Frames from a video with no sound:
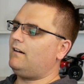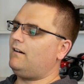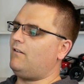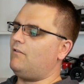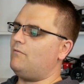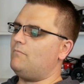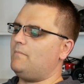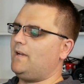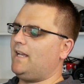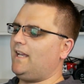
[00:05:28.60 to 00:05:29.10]

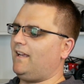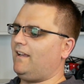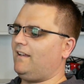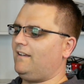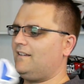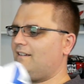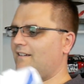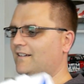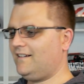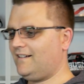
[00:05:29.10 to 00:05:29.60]
Oh man,
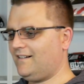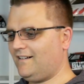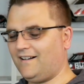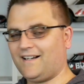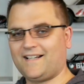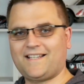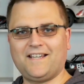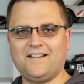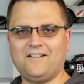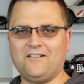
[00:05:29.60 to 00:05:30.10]
I
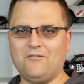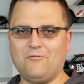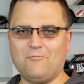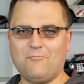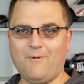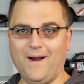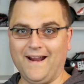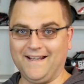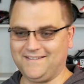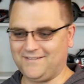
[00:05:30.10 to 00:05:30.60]
cannot
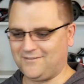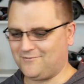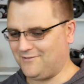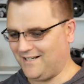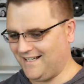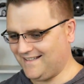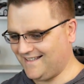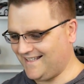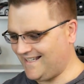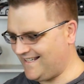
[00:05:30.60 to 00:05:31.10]
wait to
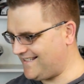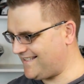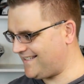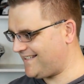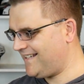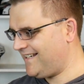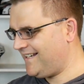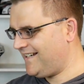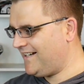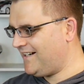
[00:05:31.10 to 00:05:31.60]
run this.
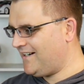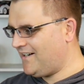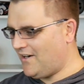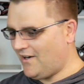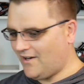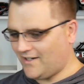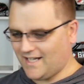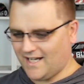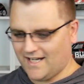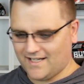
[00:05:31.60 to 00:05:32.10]

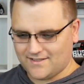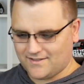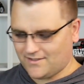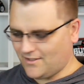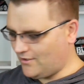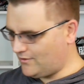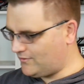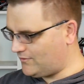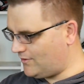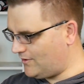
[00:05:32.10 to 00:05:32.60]
Okay,
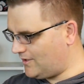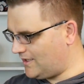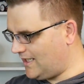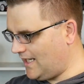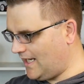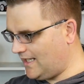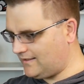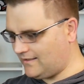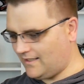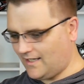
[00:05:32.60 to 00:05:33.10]
so to
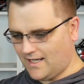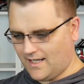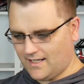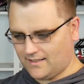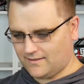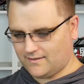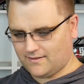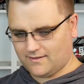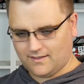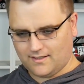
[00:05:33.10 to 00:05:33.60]
get
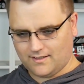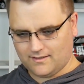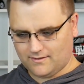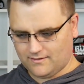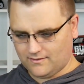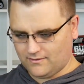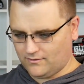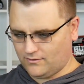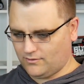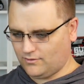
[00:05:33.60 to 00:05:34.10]

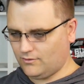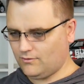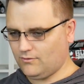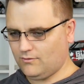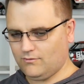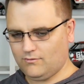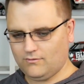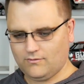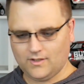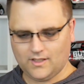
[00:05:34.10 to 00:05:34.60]
access
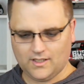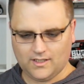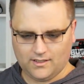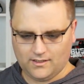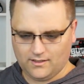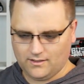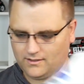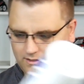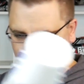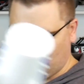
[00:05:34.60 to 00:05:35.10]
to
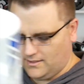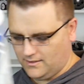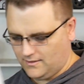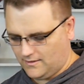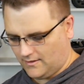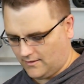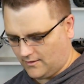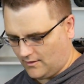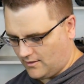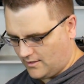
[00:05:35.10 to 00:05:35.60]
the
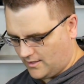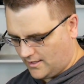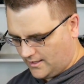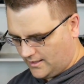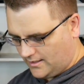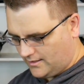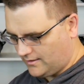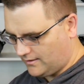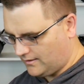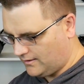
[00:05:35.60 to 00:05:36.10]

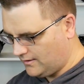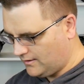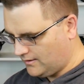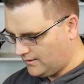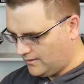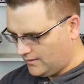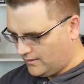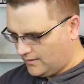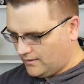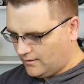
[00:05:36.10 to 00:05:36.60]
inside,
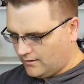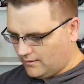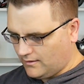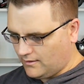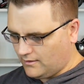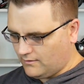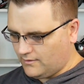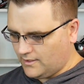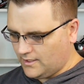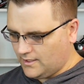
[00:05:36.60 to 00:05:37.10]

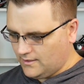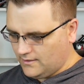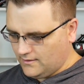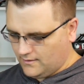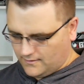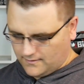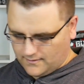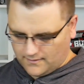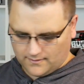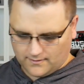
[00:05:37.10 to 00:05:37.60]
there
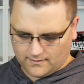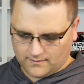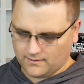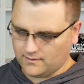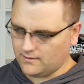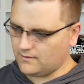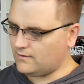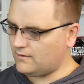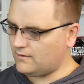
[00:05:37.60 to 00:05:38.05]
is,